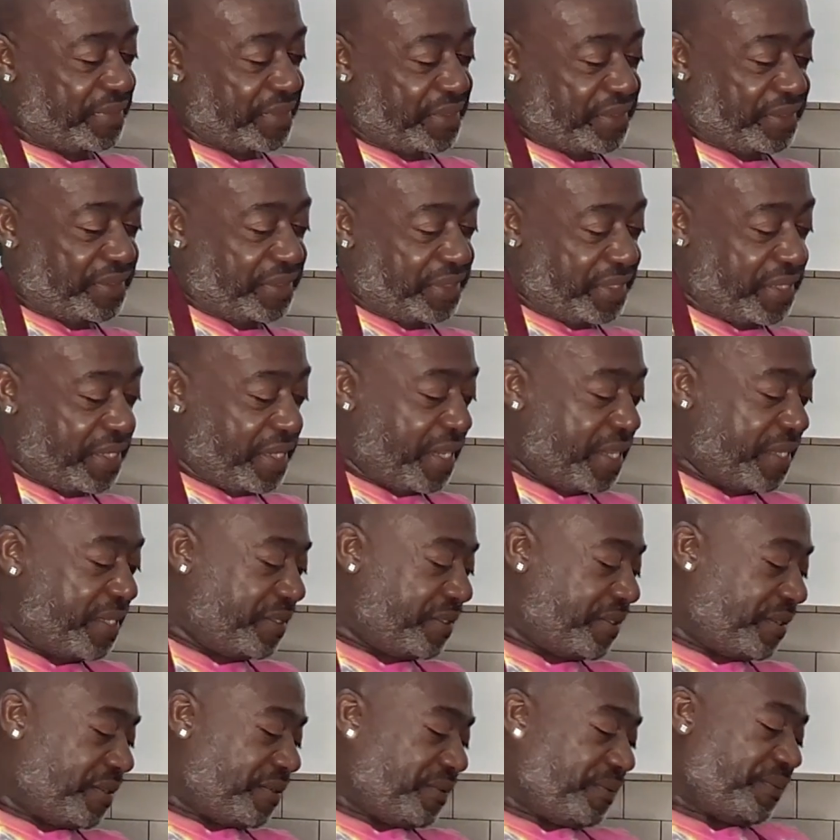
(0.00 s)
Okay,
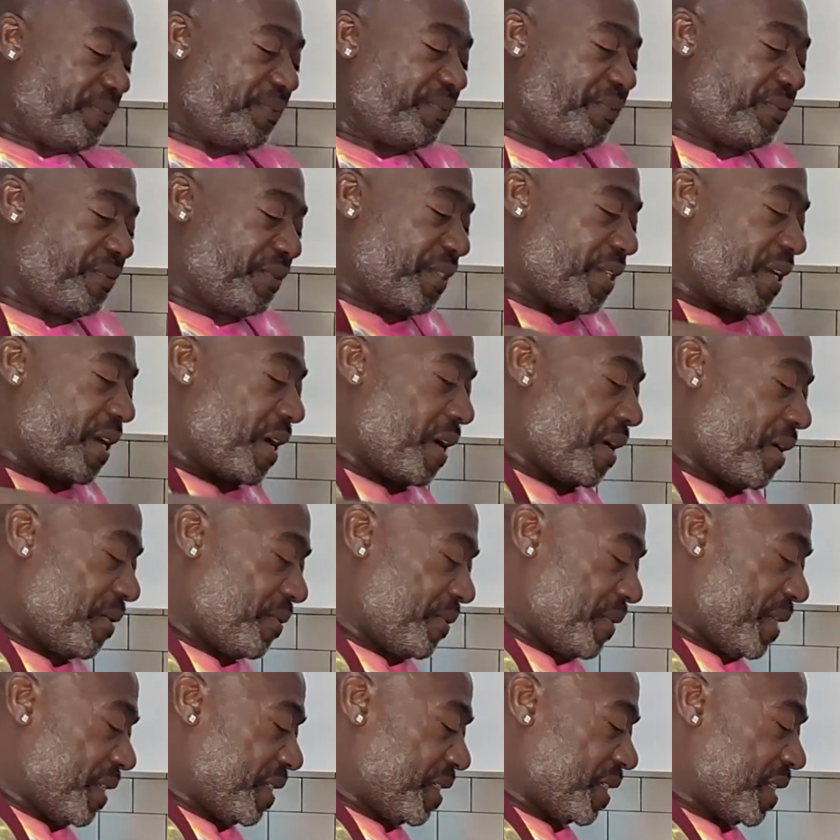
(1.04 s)
we
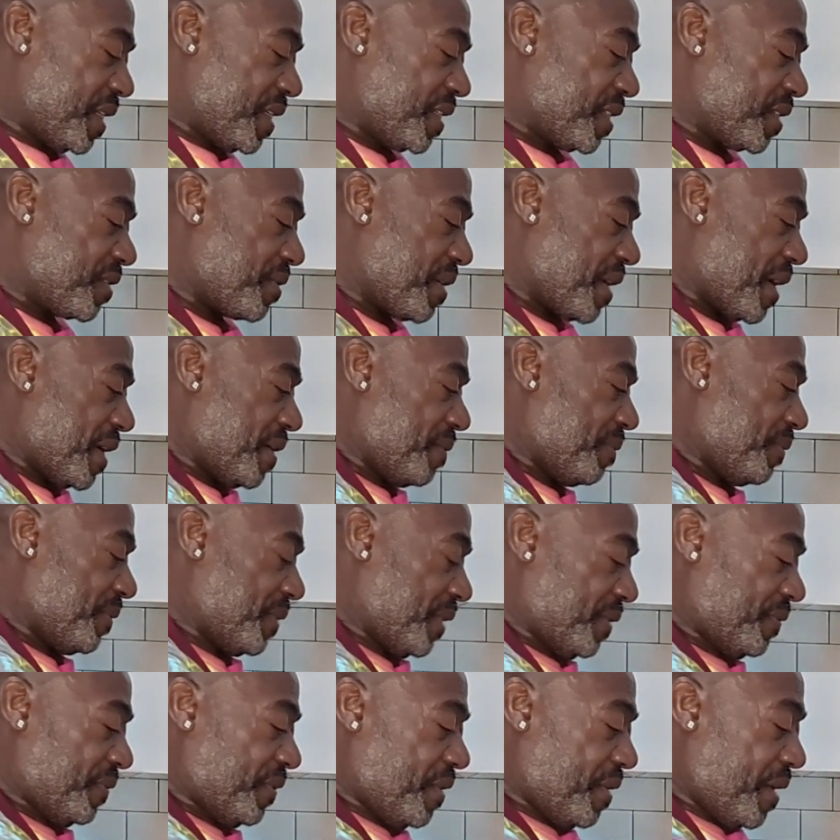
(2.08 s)
always say scrape.
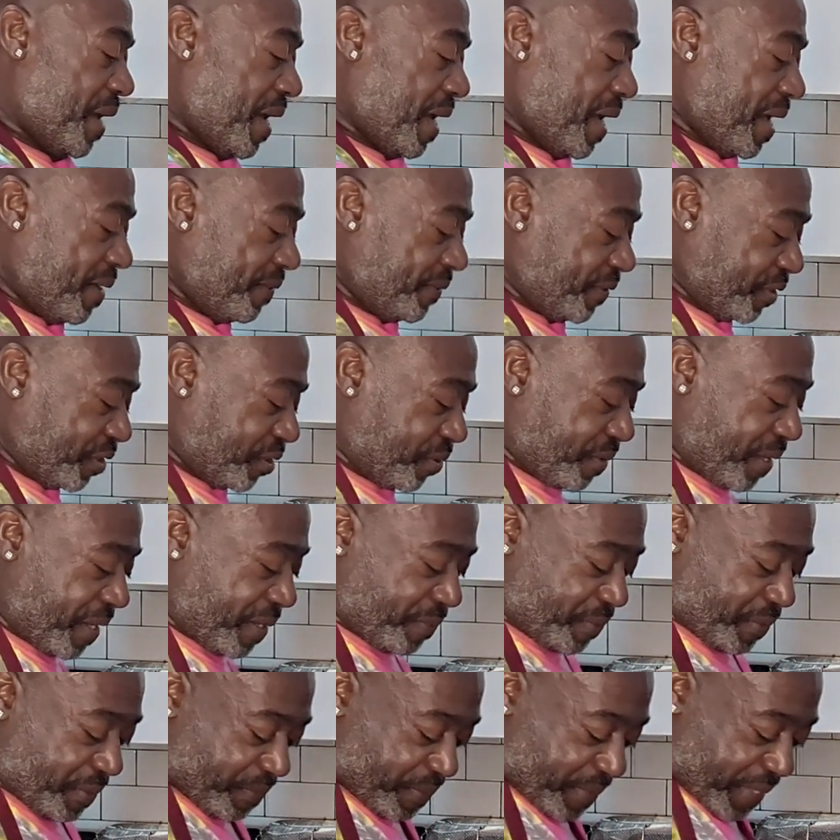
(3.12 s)
Even though I have a
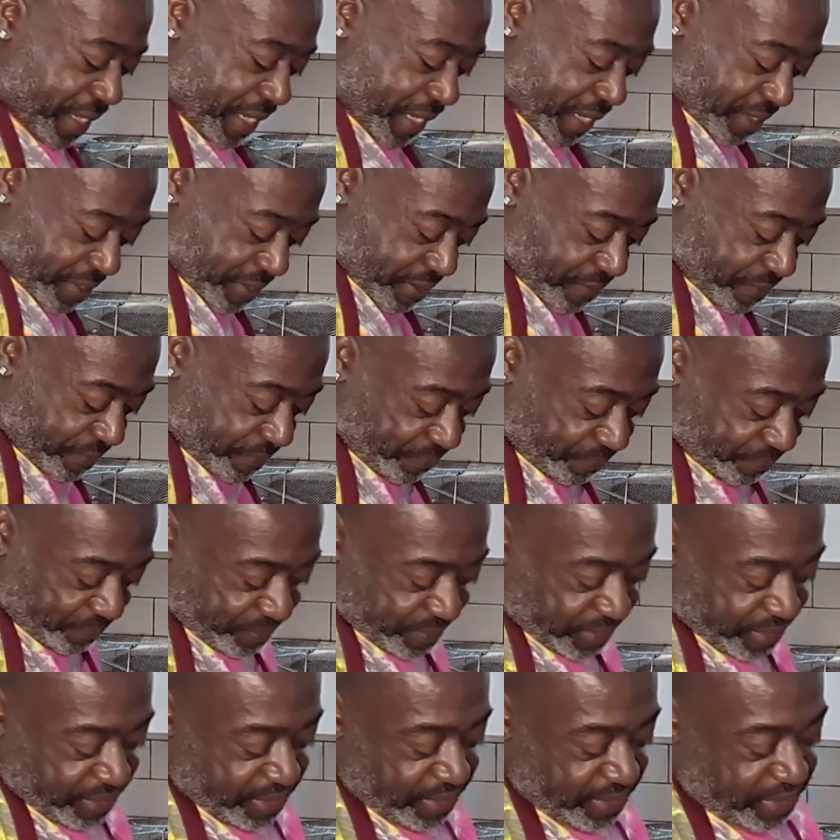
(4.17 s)
scraper paddle,
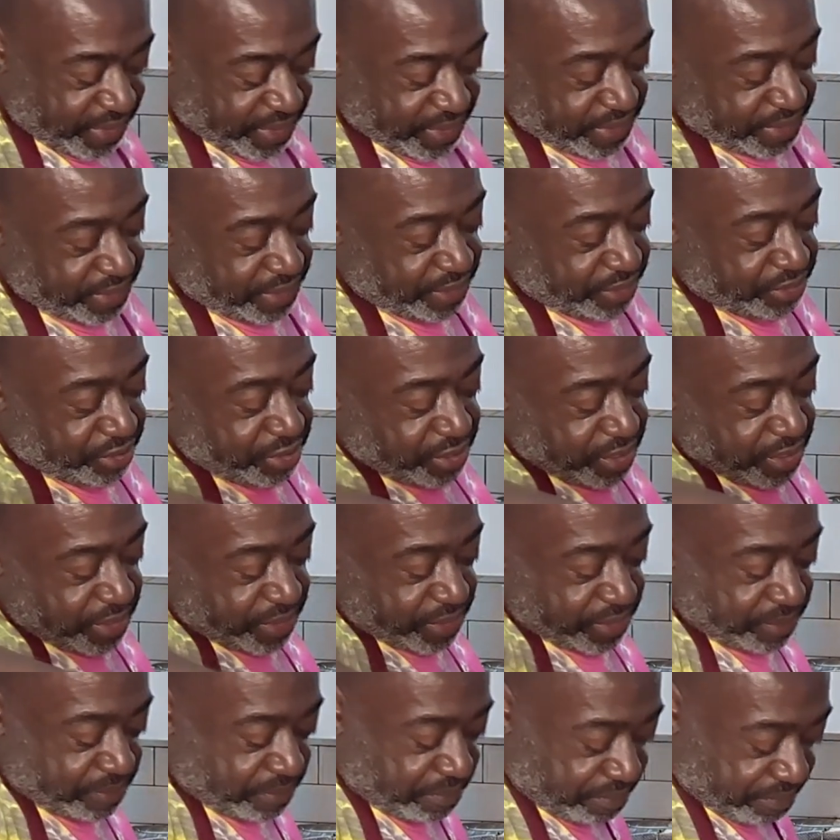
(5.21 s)
and it
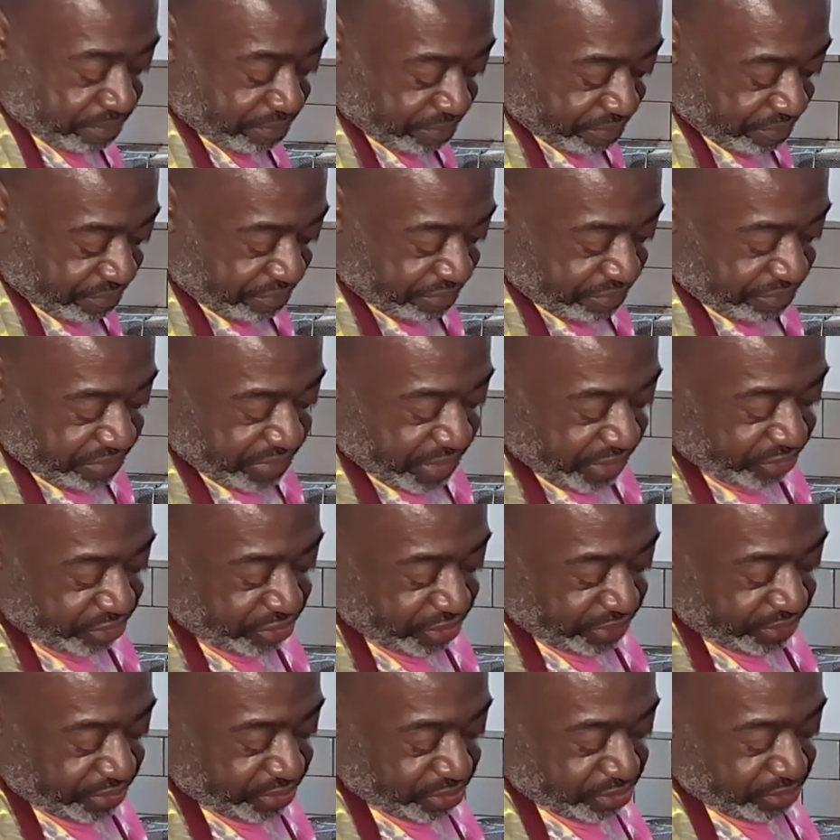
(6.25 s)
does much
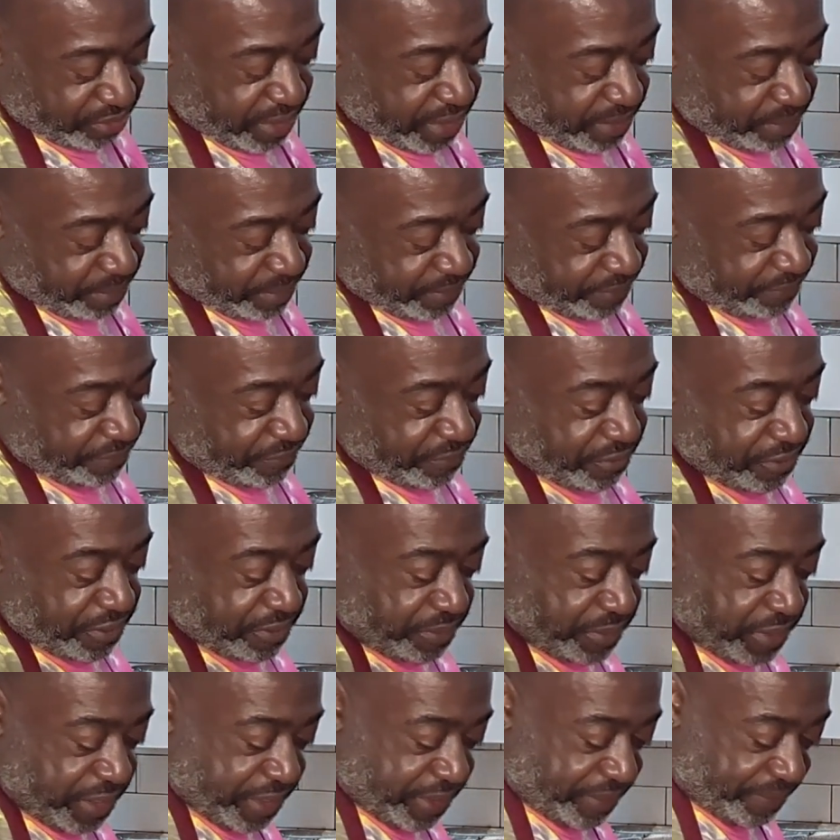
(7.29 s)
of the scraping for
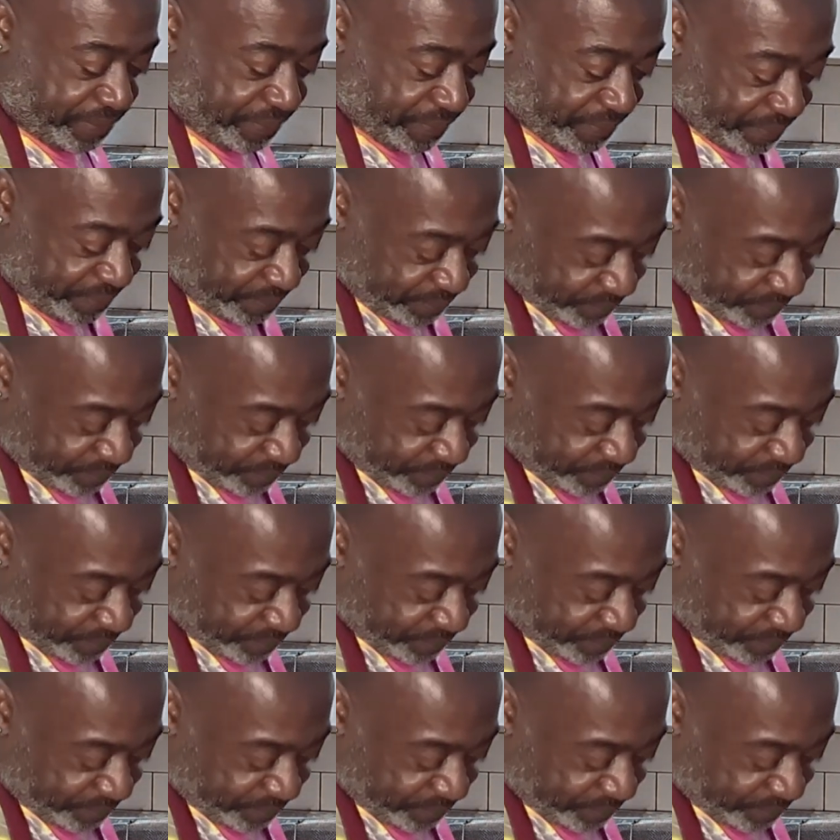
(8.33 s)
me.